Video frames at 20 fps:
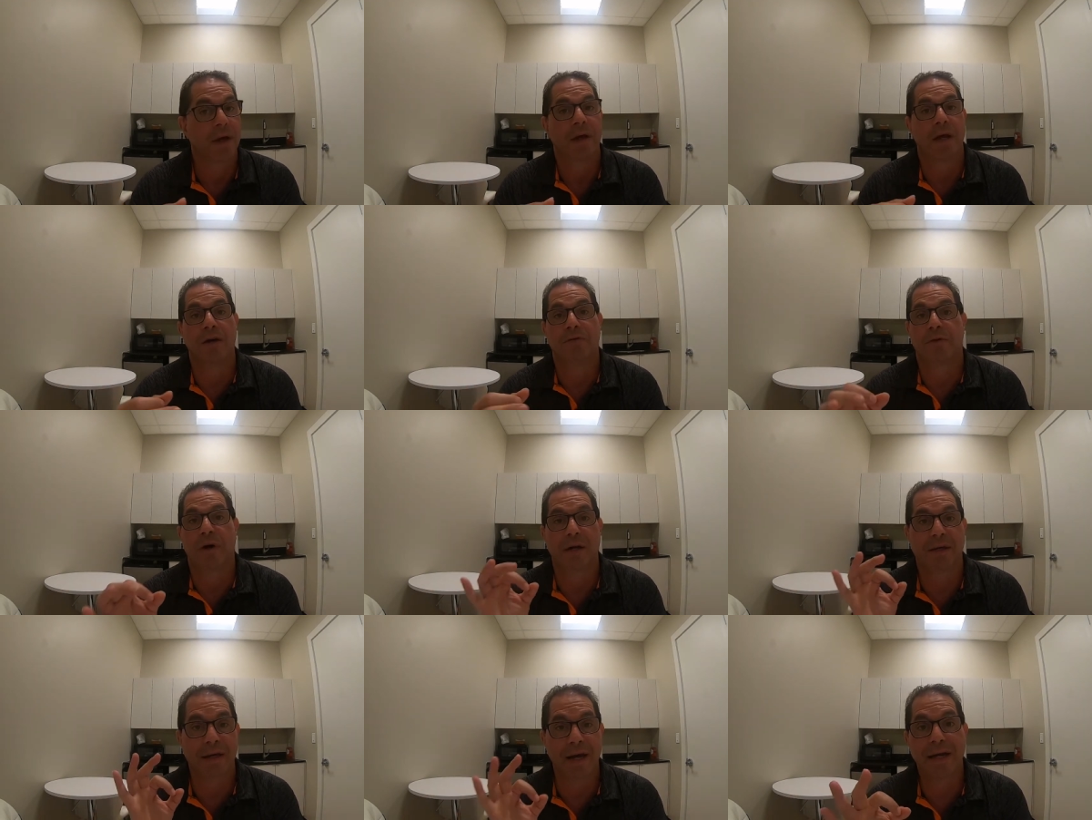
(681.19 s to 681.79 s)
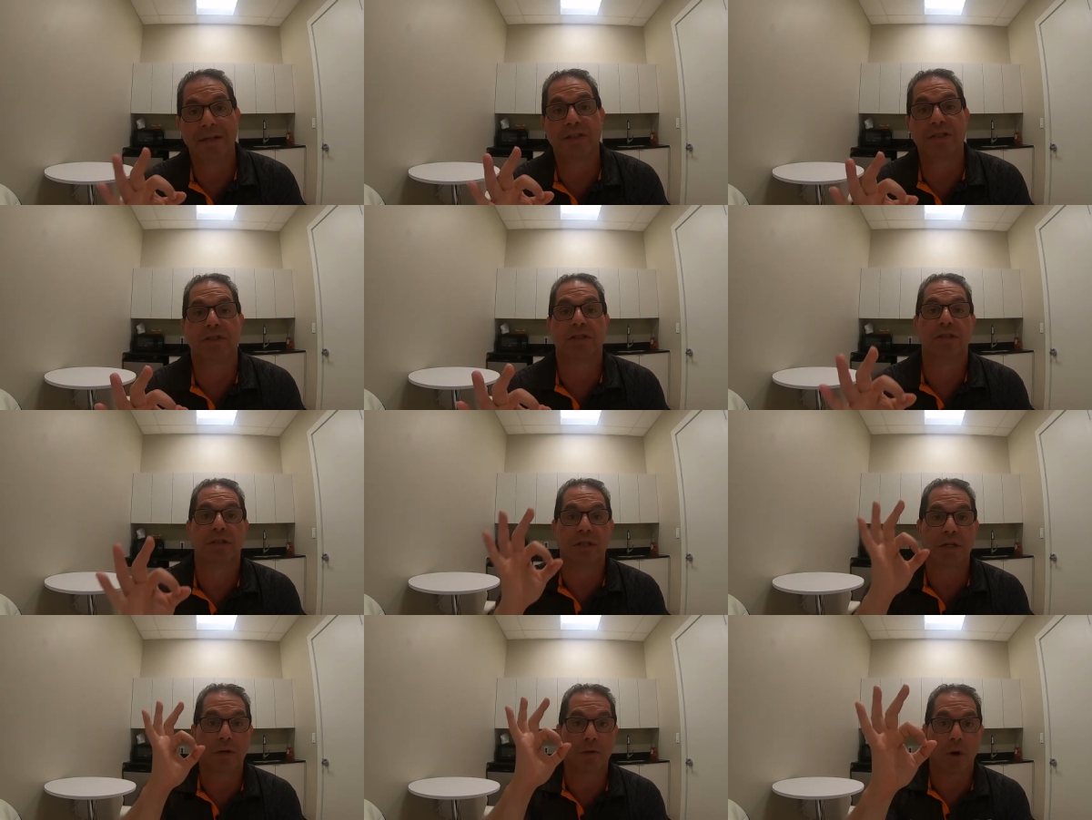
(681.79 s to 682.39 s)
If I catch
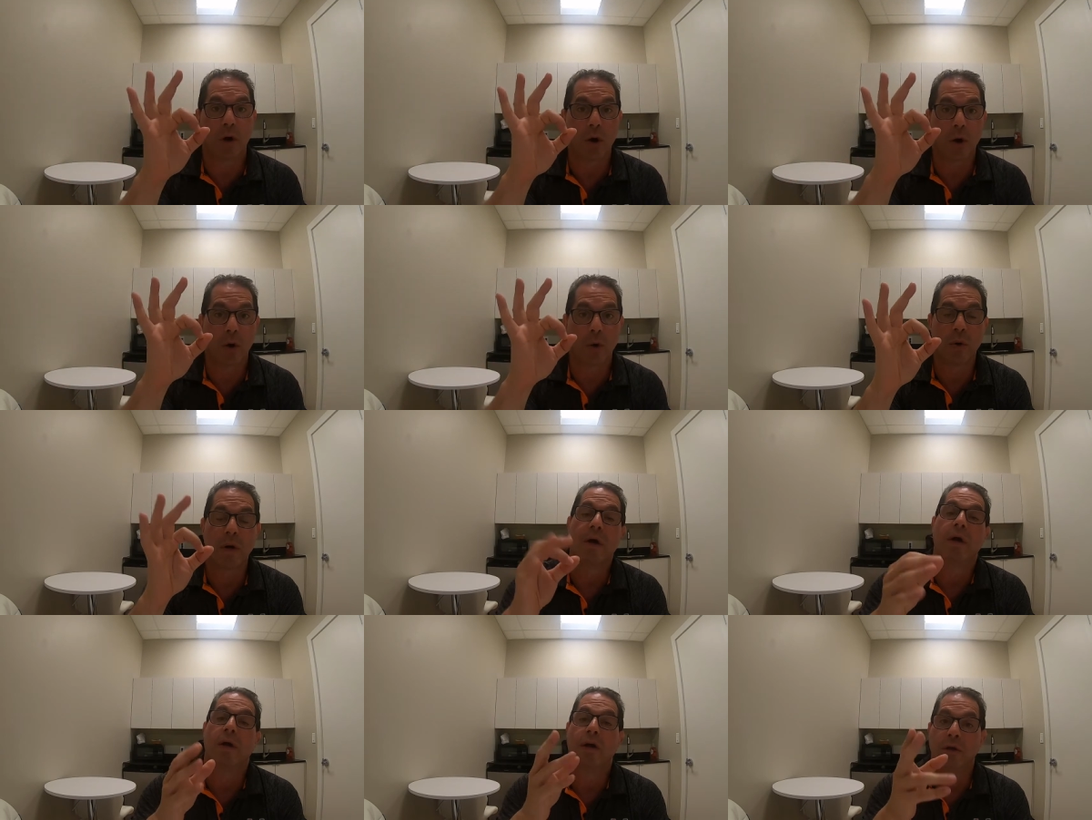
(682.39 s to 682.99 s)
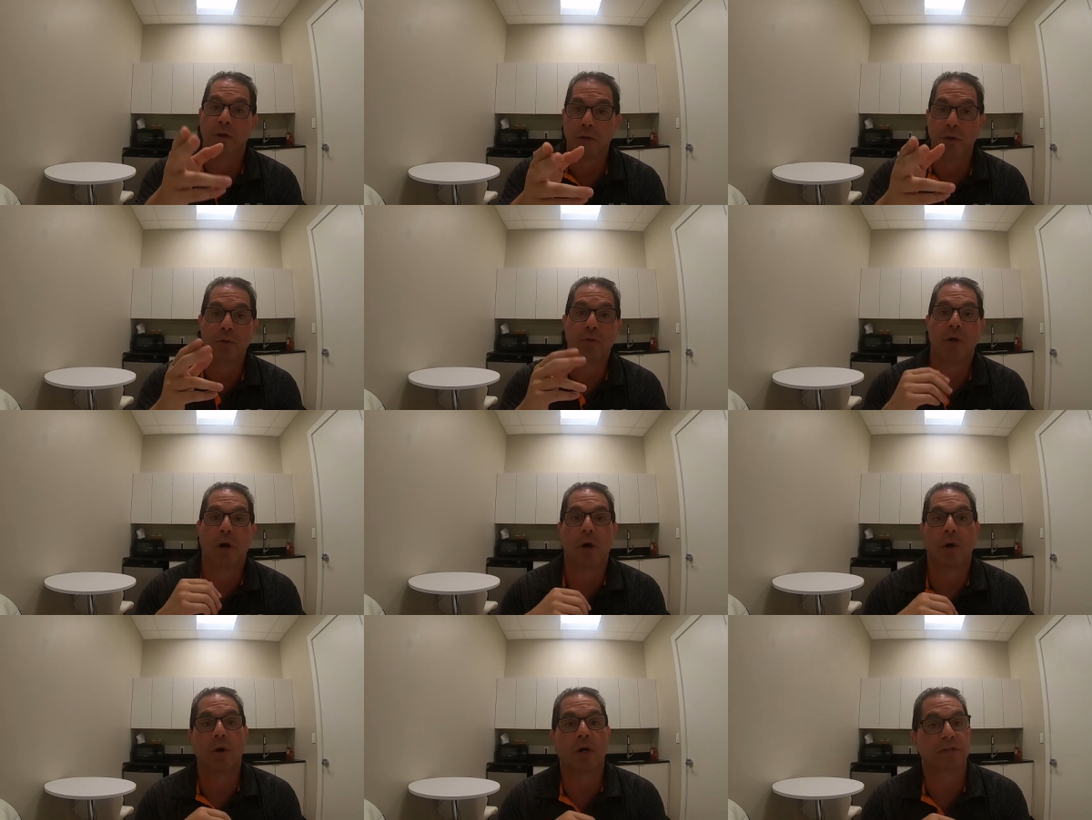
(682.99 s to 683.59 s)
0,
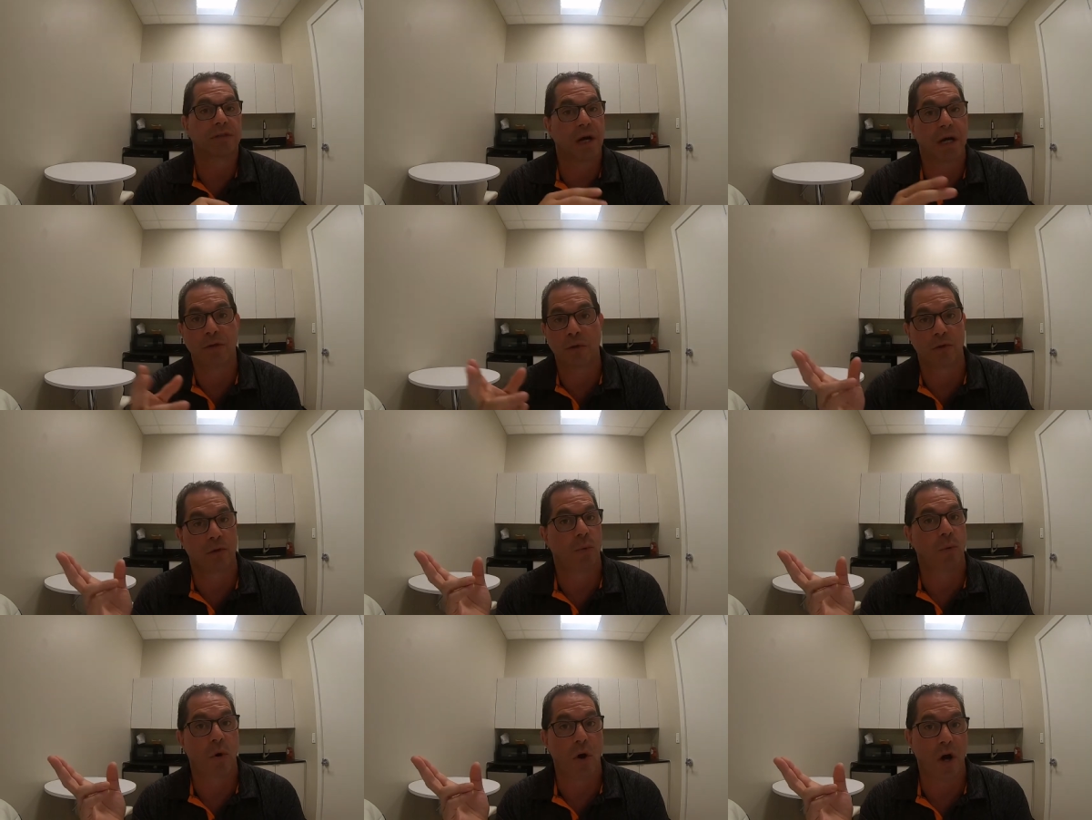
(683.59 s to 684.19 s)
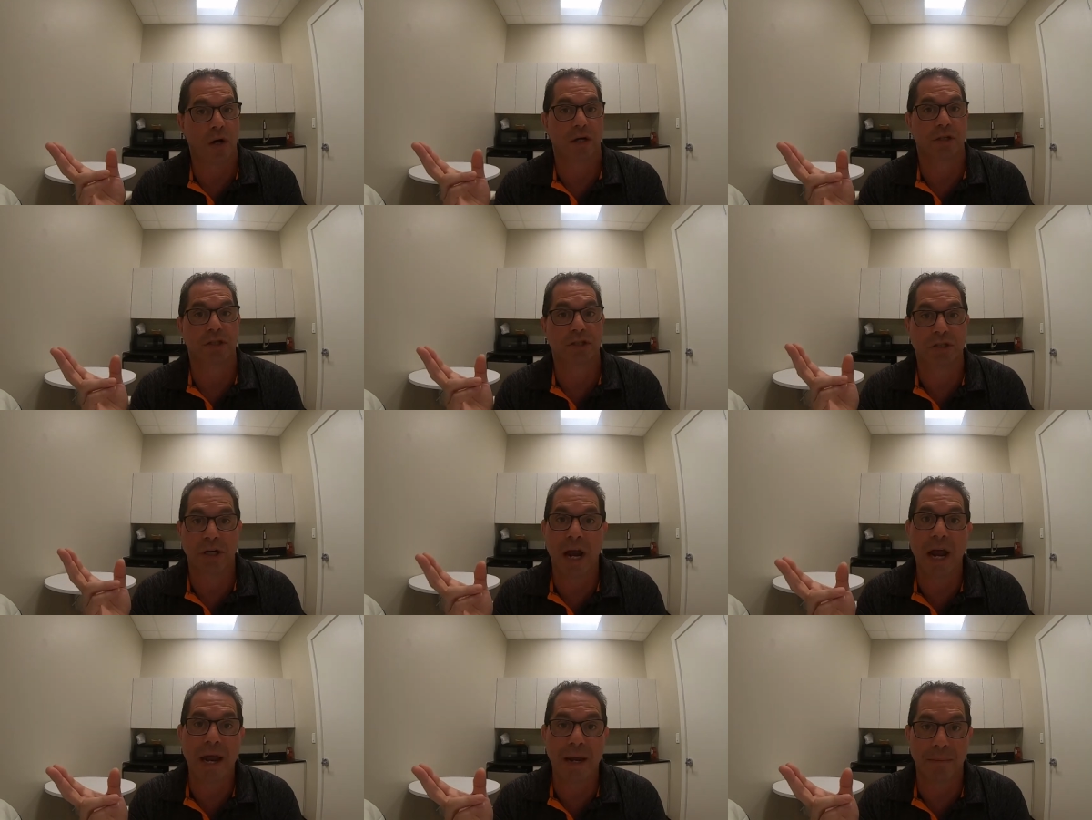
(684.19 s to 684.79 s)
because I do the walk of
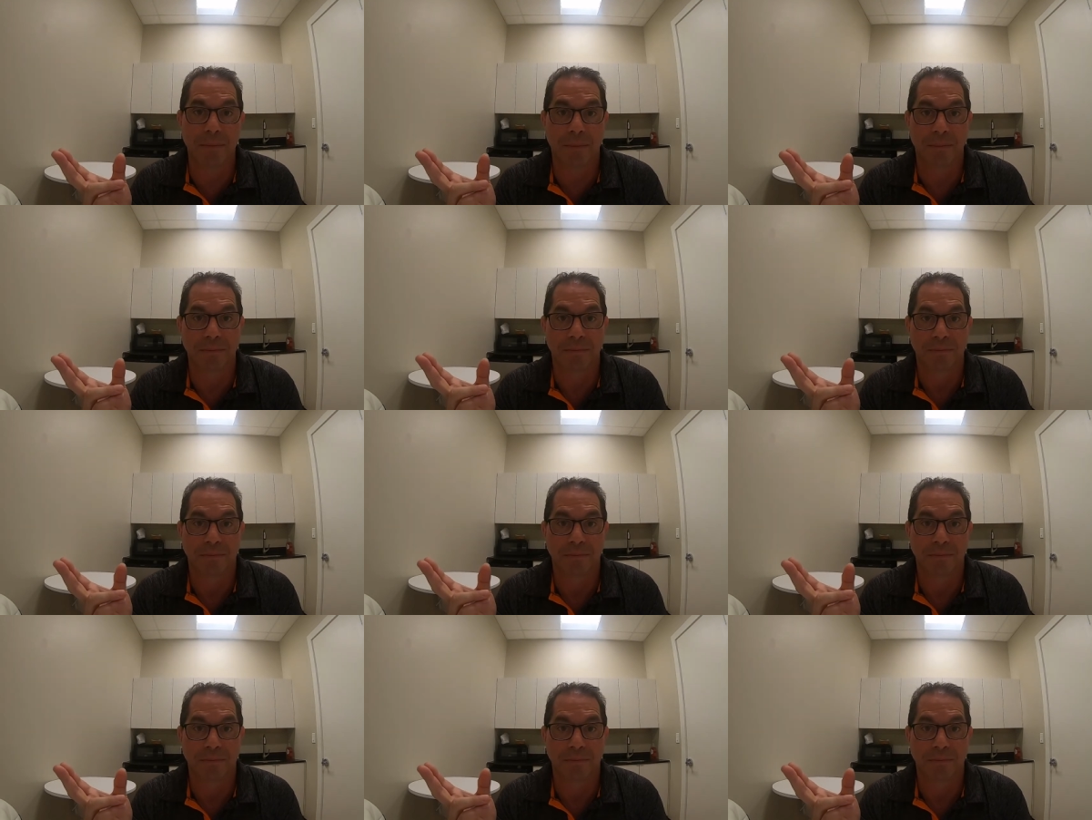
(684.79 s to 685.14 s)
shame